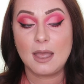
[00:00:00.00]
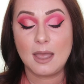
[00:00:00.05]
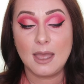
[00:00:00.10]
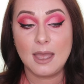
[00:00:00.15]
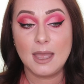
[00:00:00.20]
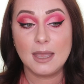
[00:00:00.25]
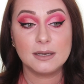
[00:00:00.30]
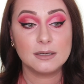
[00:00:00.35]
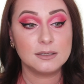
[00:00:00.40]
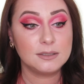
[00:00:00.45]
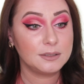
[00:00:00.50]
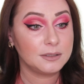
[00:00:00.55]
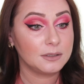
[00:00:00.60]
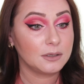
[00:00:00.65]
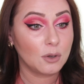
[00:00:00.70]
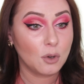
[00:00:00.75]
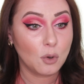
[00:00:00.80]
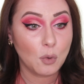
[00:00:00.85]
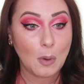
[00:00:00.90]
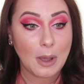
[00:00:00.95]
and
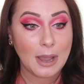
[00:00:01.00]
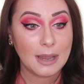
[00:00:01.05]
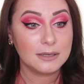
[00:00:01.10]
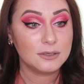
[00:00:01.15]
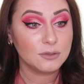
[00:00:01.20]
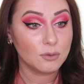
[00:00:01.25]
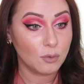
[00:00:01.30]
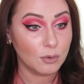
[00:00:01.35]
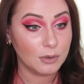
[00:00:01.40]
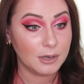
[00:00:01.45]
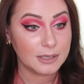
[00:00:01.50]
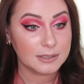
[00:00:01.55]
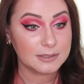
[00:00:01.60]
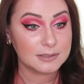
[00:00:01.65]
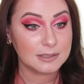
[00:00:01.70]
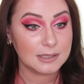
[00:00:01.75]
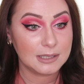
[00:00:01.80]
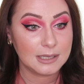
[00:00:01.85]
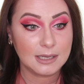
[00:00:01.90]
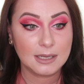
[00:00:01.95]
quite
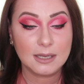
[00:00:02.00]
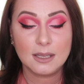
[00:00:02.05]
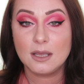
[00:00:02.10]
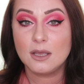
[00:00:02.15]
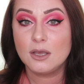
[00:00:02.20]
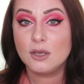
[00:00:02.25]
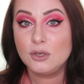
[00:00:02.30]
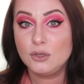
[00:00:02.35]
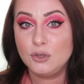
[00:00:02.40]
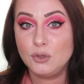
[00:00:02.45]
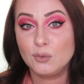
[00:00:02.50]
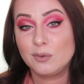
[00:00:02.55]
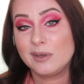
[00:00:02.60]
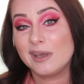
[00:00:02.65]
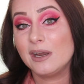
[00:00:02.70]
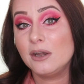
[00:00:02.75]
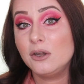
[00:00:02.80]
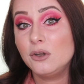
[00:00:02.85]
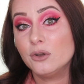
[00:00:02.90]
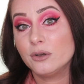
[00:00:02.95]
honestly, you
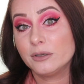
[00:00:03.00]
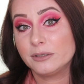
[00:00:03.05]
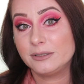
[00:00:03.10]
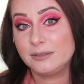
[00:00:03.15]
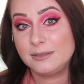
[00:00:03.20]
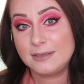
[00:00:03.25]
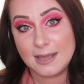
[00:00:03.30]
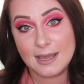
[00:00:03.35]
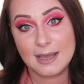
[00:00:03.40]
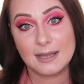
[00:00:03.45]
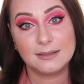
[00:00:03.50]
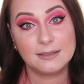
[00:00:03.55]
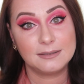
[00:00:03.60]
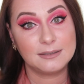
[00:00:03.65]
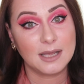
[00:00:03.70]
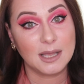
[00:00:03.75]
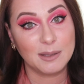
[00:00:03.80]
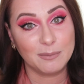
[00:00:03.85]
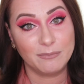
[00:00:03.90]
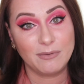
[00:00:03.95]
cannot tell that
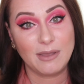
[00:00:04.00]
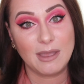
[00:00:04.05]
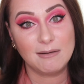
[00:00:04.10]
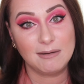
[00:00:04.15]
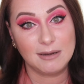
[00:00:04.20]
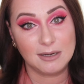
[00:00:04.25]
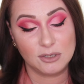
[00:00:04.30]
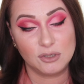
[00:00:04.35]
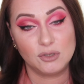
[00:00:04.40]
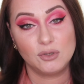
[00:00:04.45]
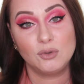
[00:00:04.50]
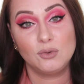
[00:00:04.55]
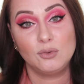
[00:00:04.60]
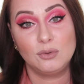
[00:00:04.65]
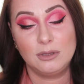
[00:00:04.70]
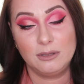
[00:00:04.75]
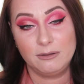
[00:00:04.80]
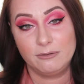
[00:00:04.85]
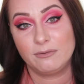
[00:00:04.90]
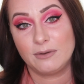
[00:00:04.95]
I'm wearing two
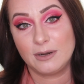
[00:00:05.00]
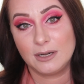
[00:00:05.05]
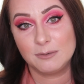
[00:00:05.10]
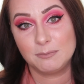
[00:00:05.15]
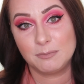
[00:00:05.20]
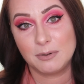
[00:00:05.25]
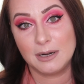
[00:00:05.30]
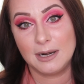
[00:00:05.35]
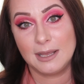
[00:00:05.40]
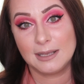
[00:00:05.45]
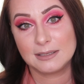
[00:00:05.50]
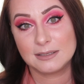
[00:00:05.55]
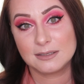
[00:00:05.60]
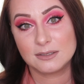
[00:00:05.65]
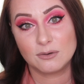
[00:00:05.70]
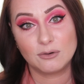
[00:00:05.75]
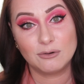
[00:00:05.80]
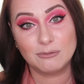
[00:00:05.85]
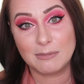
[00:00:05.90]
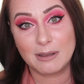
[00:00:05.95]
different palettes
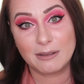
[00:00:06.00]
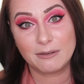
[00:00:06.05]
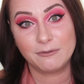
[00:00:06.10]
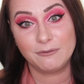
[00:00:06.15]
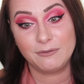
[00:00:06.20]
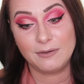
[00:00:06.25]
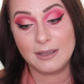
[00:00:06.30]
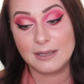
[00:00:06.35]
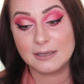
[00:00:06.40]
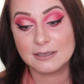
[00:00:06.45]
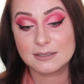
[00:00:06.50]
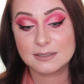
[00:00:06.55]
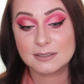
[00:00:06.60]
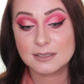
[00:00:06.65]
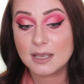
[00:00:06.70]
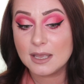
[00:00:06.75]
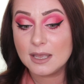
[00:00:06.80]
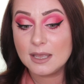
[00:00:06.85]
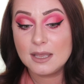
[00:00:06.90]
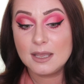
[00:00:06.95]
on my
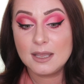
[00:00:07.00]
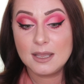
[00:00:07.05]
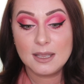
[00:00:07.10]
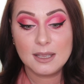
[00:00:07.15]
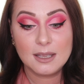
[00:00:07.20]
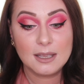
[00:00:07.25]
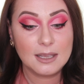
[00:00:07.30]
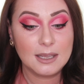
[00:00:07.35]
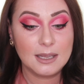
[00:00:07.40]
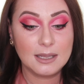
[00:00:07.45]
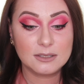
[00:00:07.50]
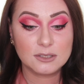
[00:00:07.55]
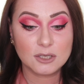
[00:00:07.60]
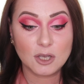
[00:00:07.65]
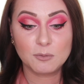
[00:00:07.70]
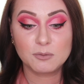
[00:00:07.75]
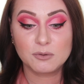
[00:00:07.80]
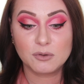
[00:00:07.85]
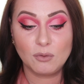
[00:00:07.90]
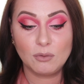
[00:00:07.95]
face. It's
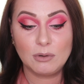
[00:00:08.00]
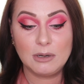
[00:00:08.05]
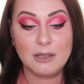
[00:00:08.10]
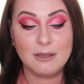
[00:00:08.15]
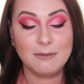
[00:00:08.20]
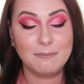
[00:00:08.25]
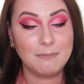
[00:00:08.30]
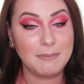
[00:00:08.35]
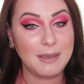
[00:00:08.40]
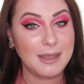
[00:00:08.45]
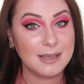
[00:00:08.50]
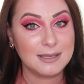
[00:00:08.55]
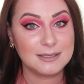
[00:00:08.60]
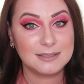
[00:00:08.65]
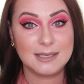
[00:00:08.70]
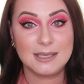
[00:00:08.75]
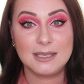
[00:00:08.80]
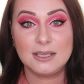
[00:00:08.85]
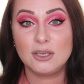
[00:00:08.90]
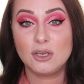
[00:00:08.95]
absolutely
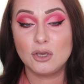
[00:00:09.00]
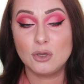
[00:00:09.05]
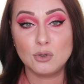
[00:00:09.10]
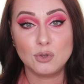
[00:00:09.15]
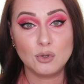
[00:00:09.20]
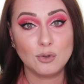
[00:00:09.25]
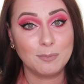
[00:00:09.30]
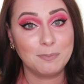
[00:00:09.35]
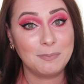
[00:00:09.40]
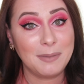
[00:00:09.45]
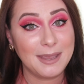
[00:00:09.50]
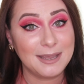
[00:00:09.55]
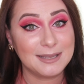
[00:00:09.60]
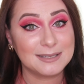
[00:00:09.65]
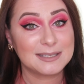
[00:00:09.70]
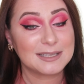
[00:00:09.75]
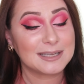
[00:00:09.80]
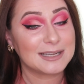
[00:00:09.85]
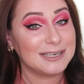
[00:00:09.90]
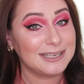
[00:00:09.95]
amazing. You
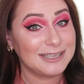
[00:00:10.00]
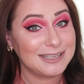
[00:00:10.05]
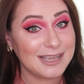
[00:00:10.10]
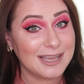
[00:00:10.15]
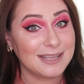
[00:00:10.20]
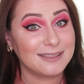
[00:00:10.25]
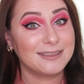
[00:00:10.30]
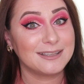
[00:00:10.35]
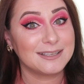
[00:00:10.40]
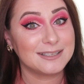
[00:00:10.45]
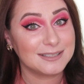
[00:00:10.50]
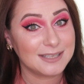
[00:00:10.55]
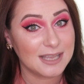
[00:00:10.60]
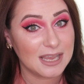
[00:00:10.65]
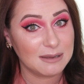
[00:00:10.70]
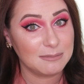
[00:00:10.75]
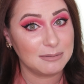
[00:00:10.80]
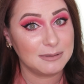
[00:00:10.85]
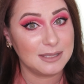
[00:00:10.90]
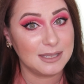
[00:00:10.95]
basically get the
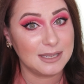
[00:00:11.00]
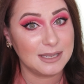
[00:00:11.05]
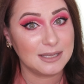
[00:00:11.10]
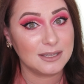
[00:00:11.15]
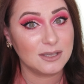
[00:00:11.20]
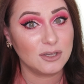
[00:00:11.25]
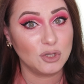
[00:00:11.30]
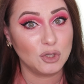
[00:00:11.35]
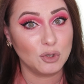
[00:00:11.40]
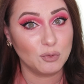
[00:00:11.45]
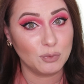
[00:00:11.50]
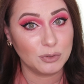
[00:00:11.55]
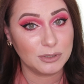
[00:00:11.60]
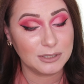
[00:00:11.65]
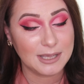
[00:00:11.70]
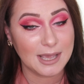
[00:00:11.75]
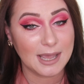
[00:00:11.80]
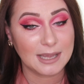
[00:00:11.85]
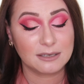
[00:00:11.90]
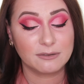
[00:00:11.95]
same thing you
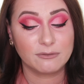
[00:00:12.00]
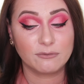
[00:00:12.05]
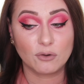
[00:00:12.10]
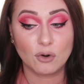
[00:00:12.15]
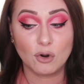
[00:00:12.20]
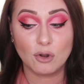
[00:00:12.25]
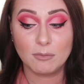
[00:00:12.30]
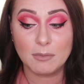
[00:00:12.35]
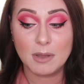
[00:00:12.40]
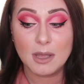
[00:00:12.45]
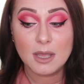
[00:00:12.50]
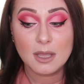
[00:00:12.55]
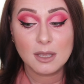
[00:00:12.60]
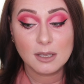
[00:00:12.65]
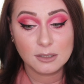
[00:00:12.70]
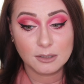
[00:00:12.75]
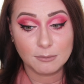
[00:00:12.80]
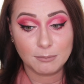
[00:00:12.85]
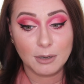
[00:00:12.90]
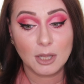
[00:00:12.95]
would get from
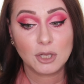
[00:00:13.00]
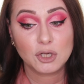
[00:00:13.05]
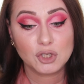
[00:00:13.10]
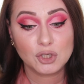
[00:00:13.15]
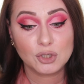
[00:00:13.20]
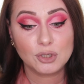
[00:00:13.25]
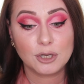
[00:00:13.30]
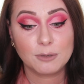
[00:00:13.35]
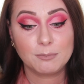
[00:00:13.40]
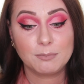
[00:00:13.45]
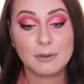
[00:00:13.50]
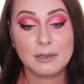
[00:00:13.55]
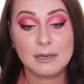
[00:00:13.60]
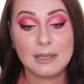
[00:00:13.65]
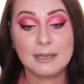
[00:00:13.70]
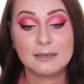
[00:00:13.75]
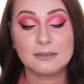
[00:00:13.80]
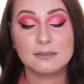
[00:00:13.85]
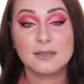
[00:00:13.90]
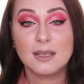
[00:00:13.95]
the Blood Sugar
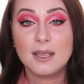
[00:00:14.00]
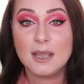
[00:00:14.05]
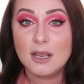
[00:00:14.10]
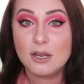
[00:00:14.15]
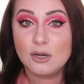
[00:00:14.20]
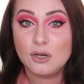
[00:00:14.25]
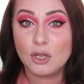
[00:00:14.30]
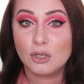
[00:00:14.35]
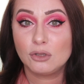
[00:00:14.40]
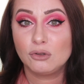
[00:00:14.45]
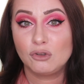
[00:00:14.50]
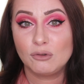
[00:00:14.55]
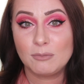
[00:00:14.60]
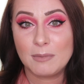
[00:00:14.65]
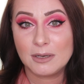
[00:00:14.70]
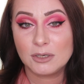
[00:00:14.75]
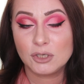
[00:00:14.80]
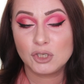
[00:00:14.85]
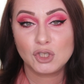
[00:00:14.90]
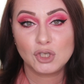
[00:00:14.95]
palette. Not to
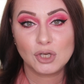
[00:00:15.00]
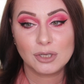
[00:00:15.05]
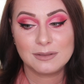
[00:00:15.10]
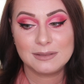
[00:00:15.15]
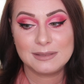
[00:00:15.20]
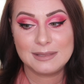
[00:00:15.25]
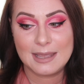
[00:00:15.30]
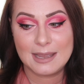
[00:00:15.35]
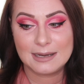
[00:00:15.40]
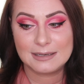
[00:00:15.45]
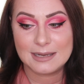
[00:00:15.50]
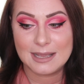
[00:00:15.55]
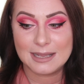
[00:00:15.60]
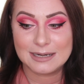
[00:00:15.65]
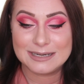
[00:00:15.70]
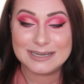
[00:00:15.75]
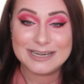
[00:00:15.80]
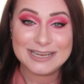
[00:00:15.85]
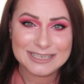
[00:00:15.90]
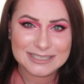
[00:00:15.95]
mention that
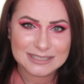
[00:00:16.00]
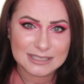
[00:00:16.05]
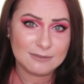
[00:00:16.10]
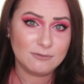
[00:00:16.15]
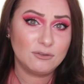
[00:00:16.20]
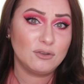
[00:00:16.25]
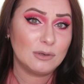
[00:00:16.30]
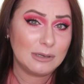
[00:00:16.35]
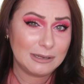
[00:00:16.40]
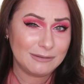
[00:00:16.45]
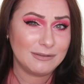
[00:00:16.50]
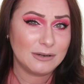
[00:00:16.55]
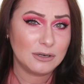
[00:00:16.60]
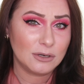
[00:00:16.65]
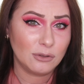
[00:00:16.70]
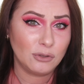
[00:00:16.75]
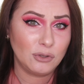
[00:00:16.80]
at least if you live in the